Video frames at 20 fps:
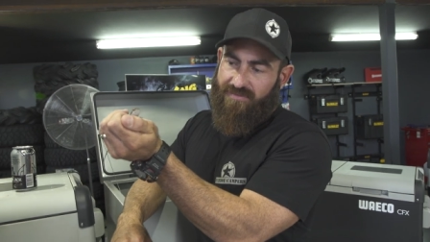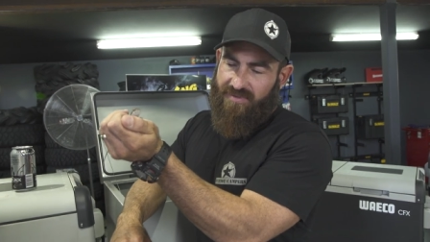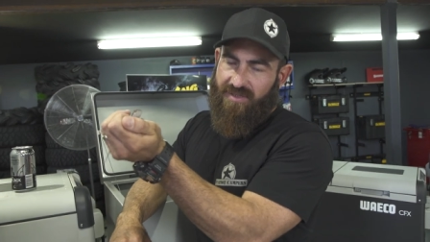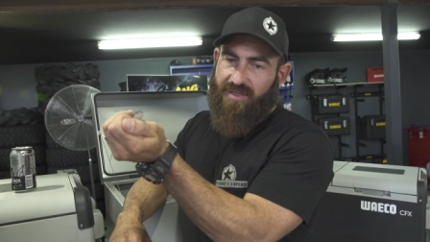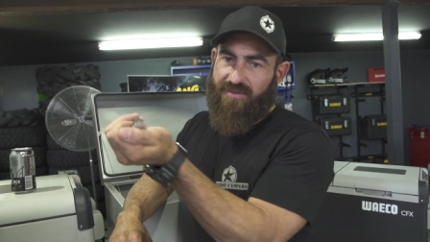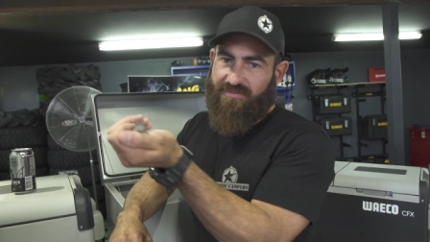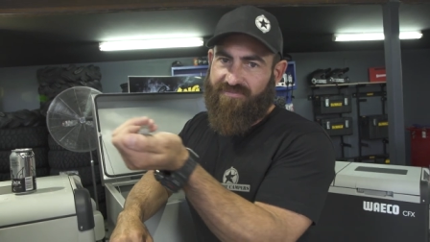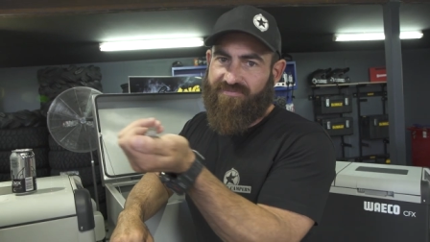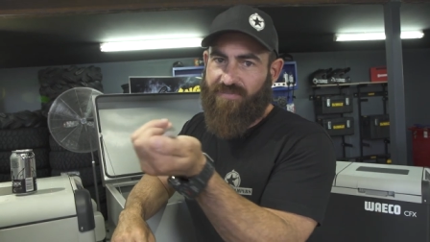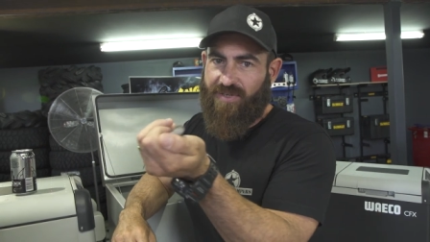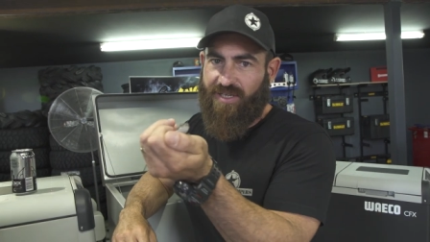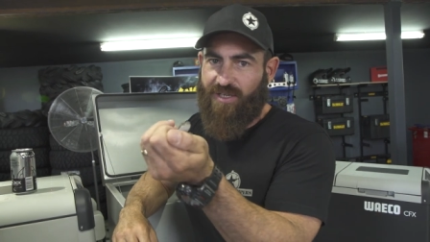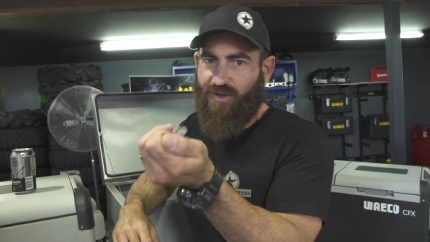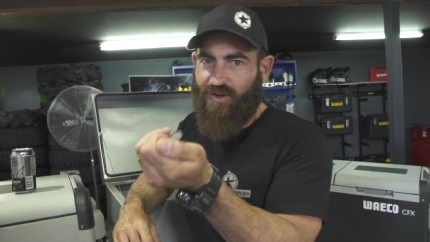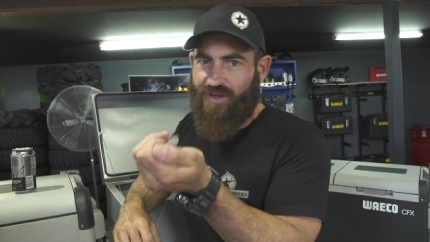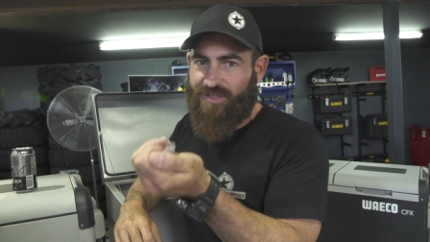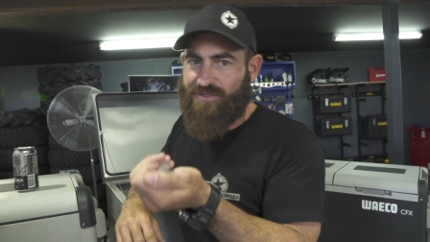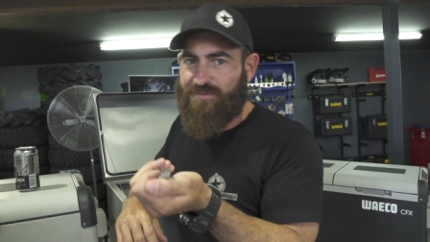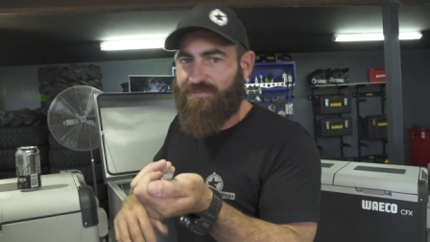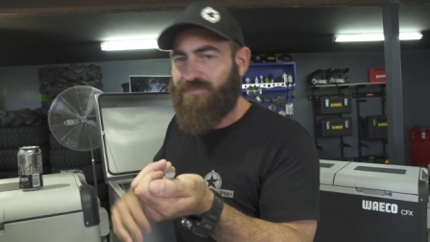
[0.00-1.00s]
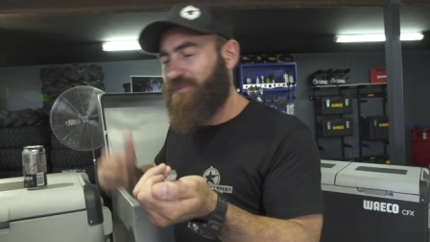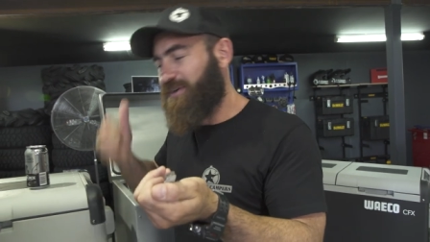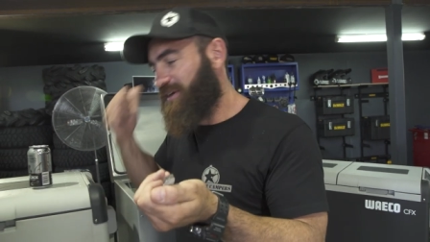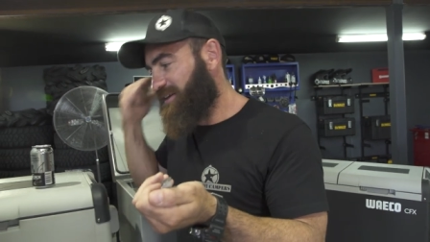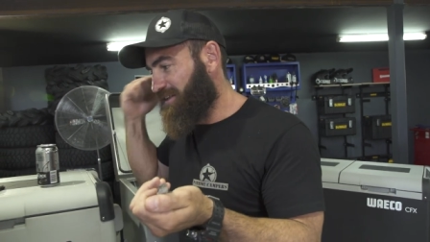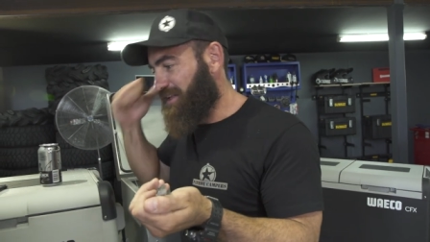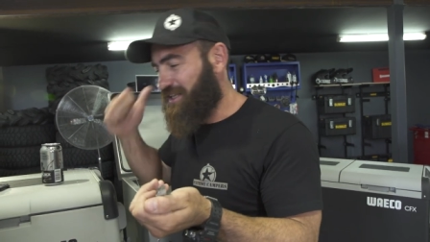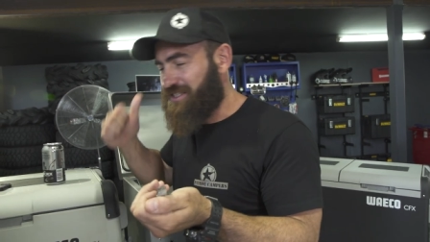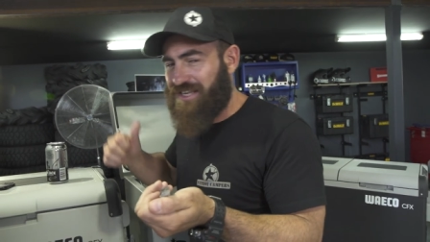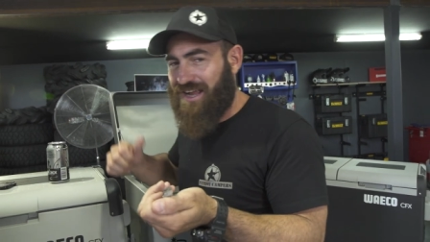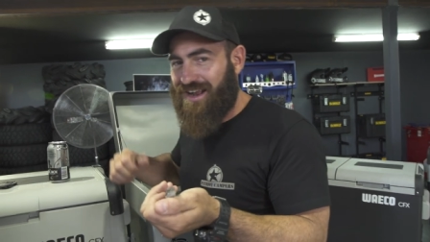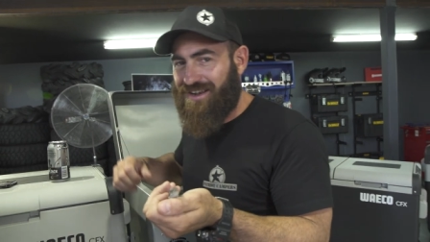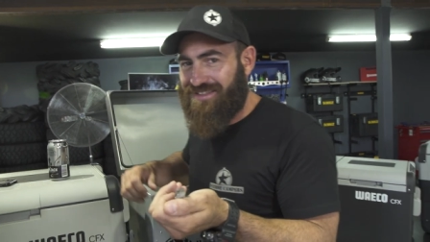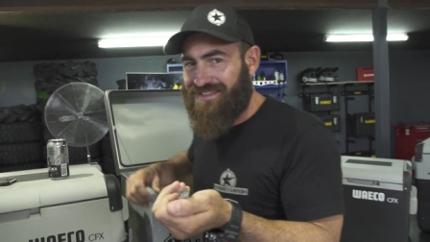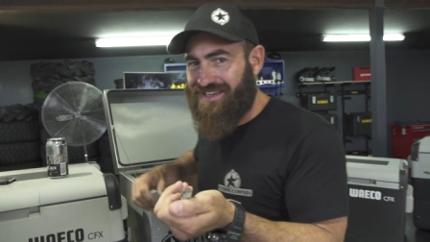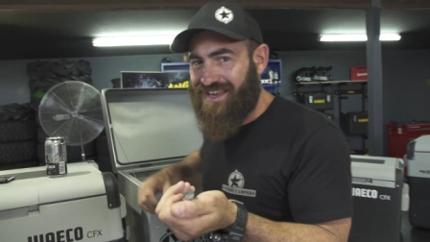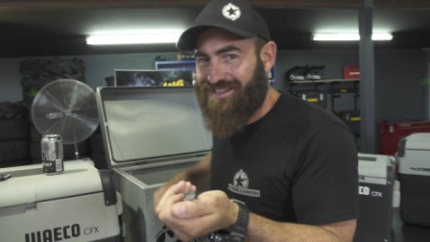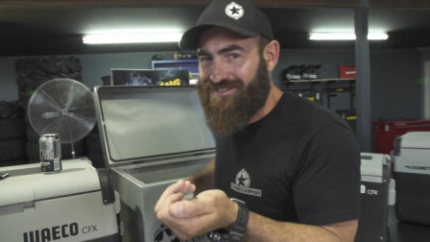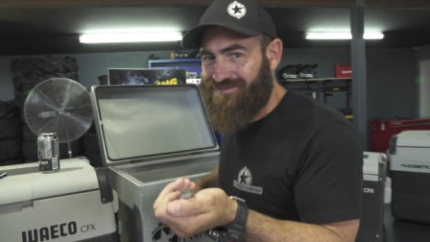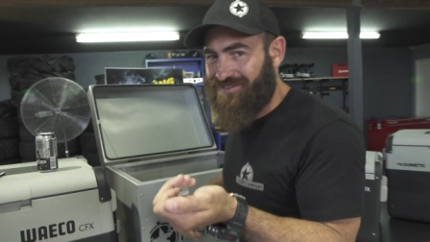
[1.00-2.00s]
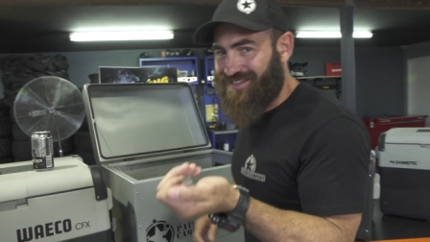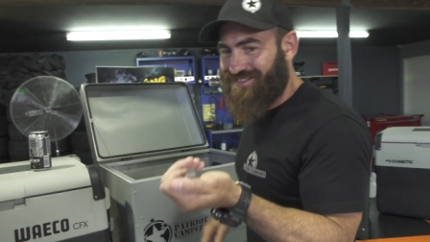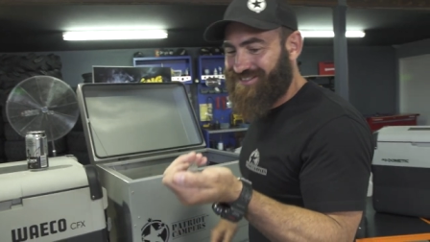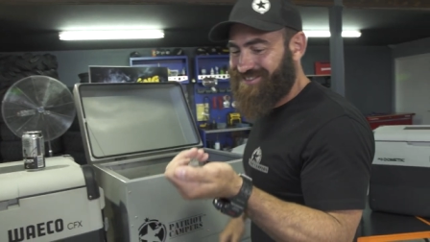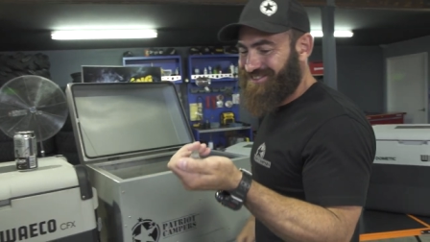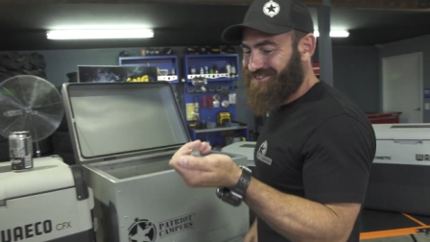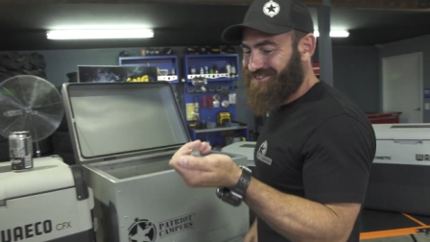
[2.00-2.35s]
Yeah, he likes it. Let's go to the next one.